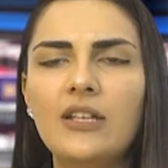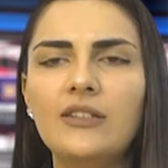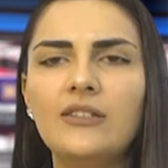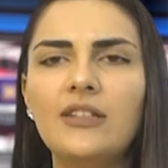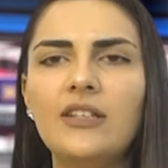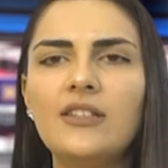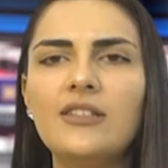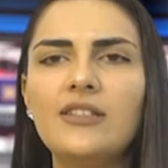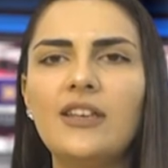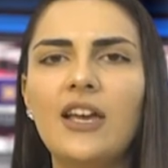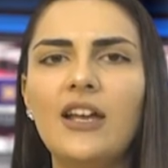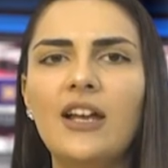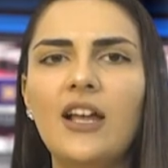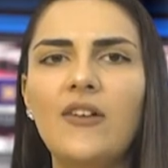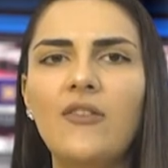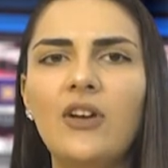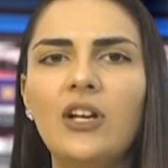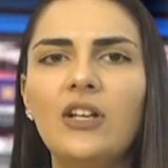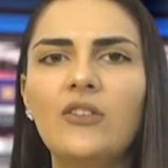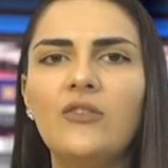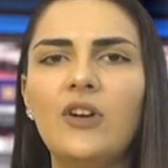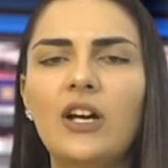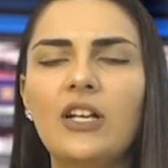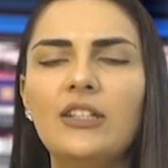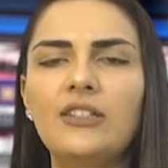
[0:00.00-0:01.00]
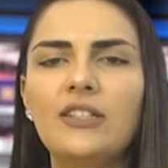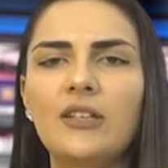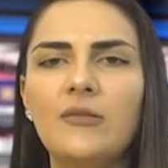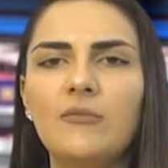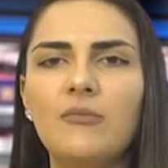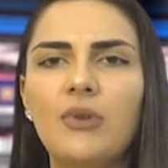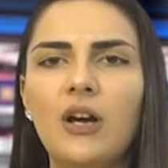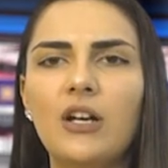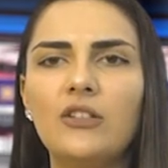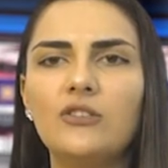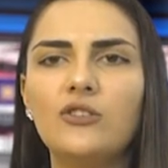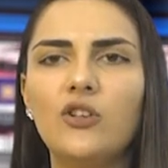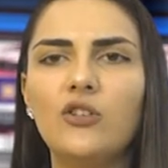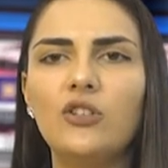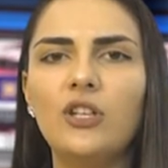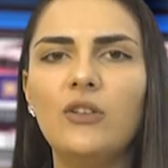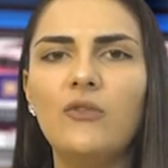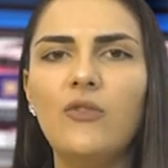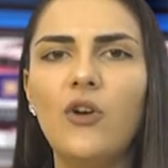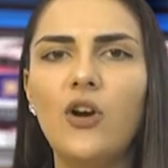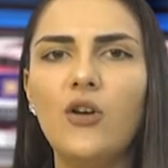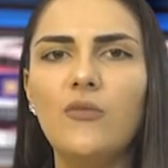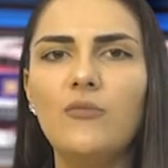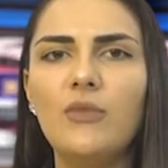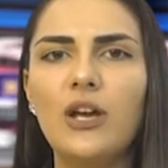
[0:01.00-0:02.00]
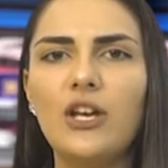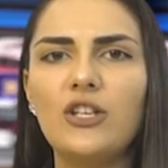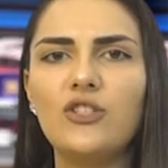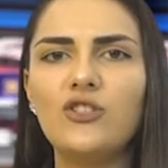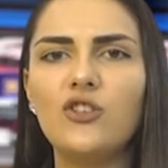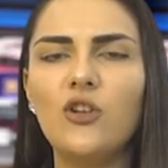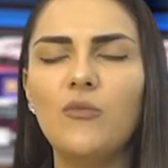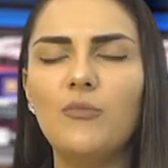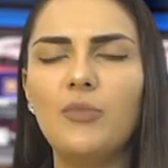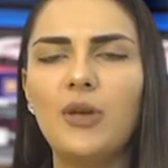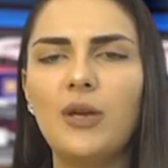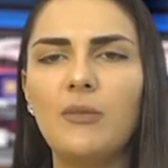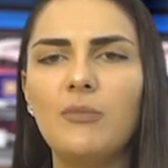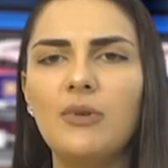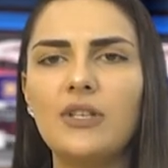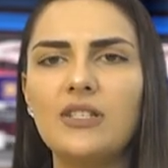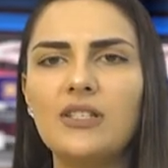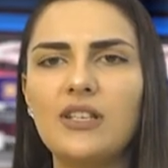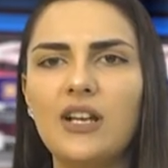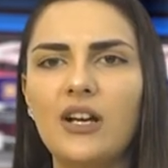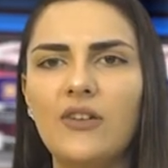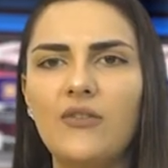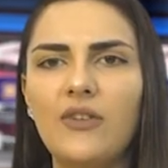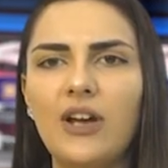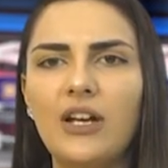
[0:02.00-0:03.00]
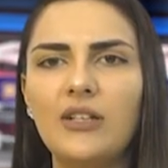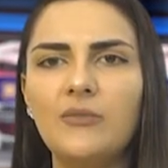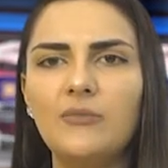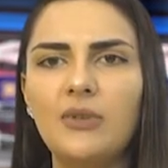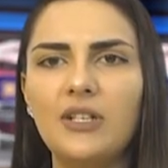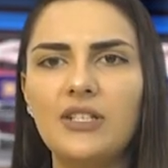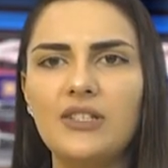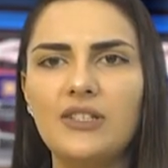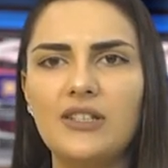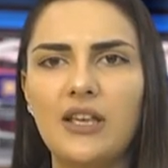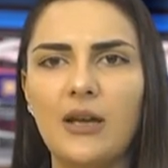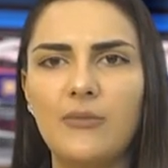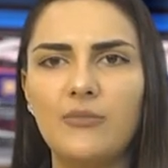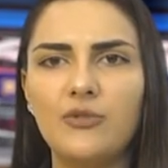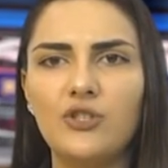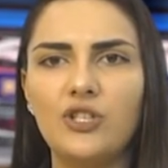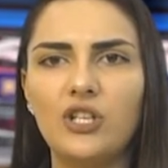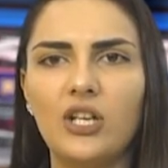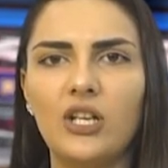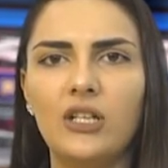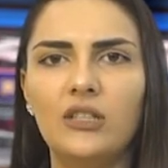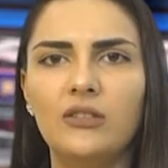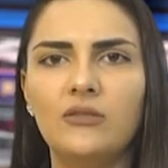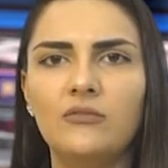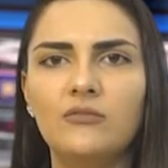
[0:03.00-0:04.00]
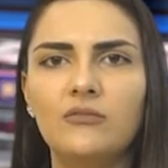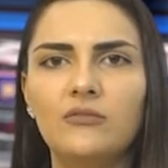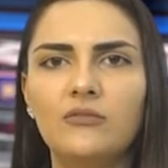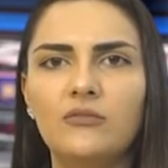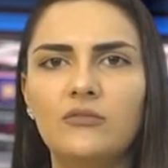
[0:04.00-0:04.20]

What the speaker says: This can have a great impact on the formation of people's correct perception."